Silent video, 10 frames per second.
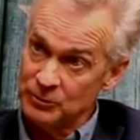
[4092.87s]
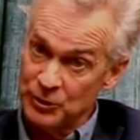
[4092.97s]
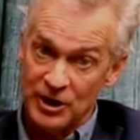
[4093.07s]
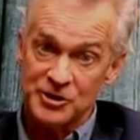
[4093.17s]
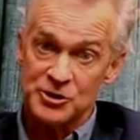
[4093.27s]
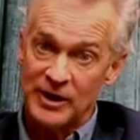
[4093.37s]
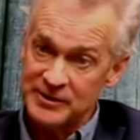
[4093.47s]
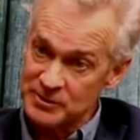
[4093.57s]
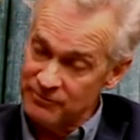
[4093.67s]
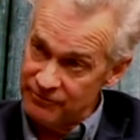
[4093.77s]
We also
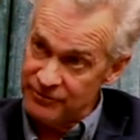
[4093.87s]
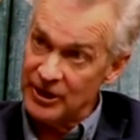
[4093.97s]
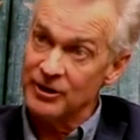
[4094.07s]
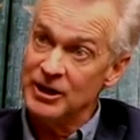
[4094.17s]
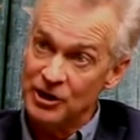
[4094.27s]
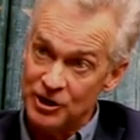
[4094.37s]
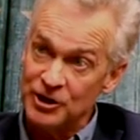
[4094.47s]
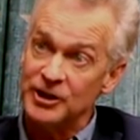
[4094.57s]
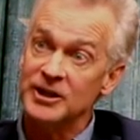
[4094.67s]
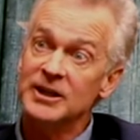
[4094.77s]
have some very
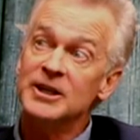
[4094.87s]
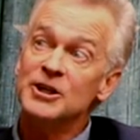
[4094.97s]
good